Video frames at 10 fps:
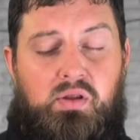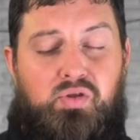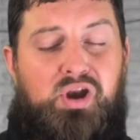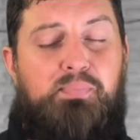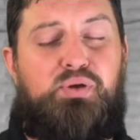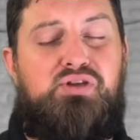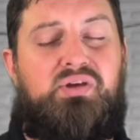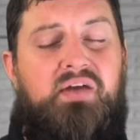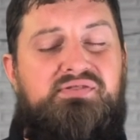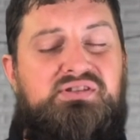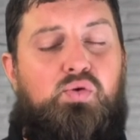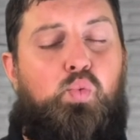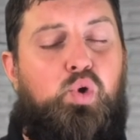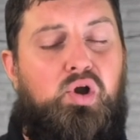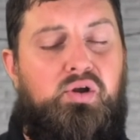Lord, I pray you give us the
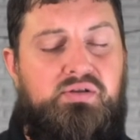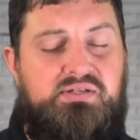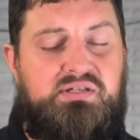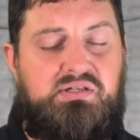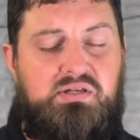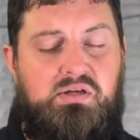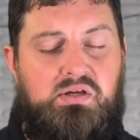words,